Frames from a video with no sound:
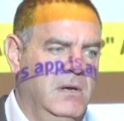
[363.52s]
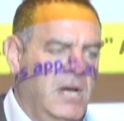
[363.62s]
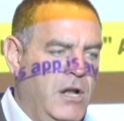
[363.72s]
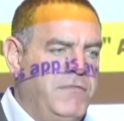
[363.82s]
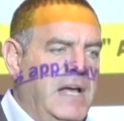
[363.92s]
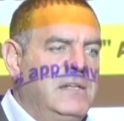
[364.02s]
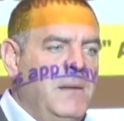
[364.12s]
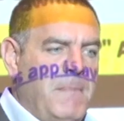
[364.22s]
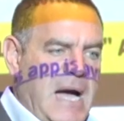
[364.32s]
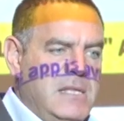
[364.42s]
kind of like the
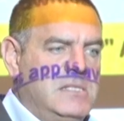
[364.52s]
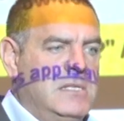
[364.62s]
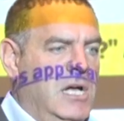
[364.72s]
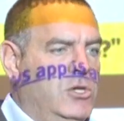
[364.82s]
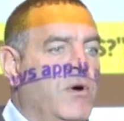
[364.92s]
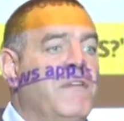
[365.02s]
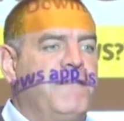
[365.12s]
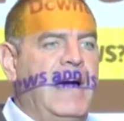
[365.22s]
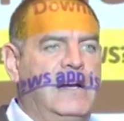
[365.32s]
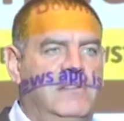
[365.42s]
mindset or
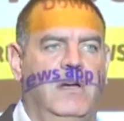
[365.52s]
affect